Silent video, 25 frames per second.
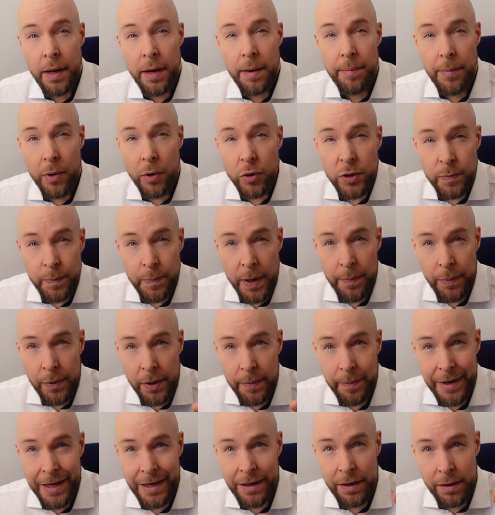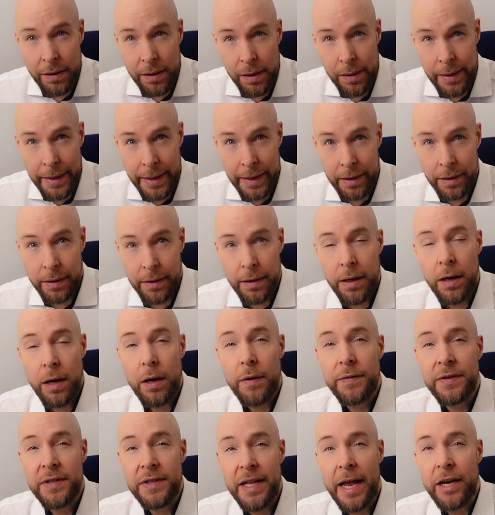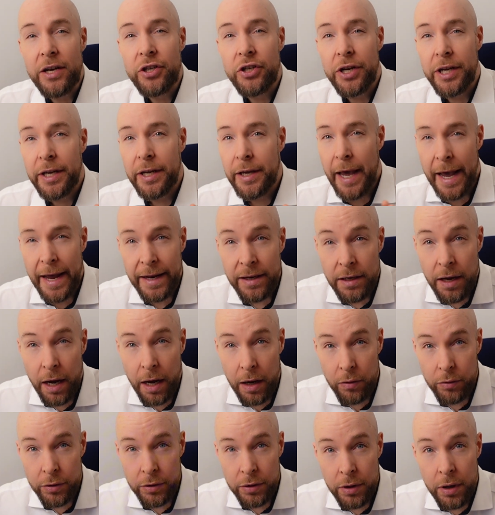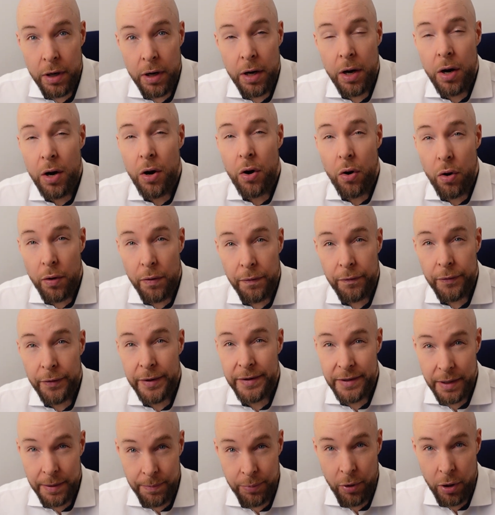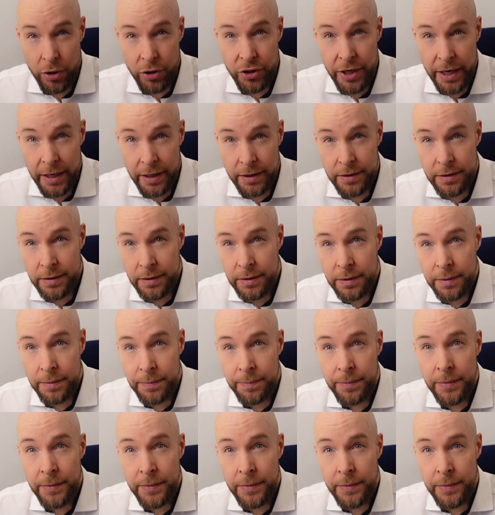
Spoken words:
Most people immediately think of slashing headcount or freezing projects.